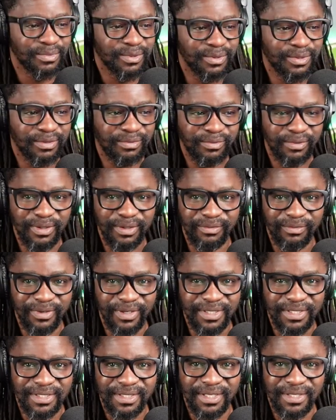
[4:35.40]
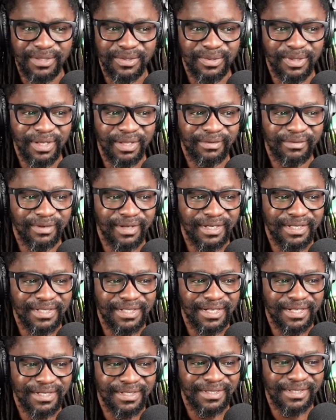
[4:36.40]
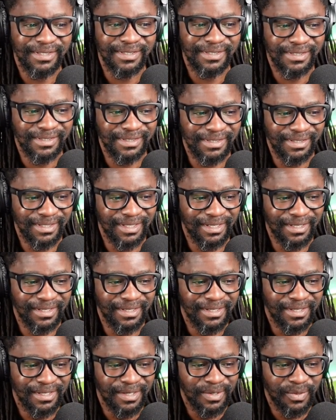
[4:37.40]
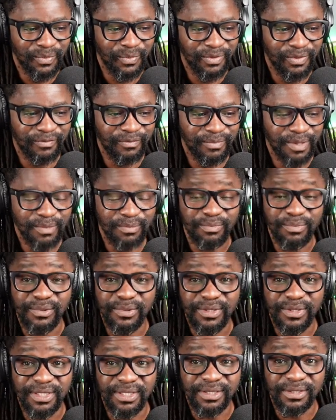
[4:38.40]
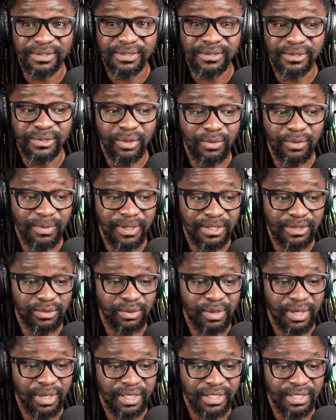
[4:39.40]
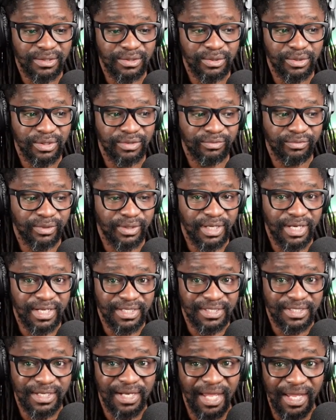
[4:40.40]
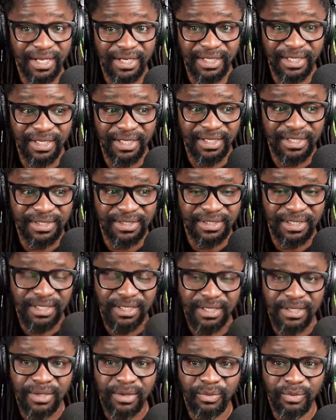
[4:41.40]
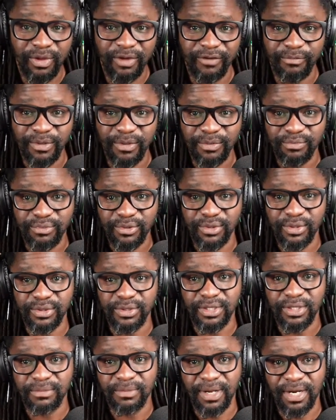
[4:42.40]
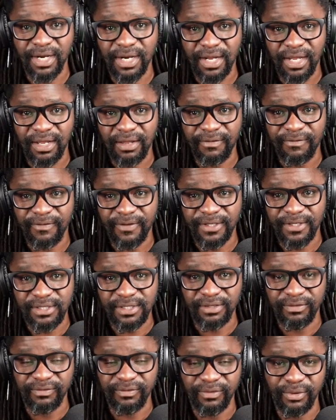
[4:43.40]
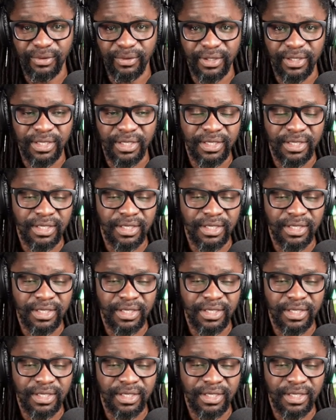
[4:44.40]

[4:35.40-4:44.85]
beautiful event that you'll ever attend this year. We've been putting so much work into it. For the last 9 years, we have been producing Madaraka Festival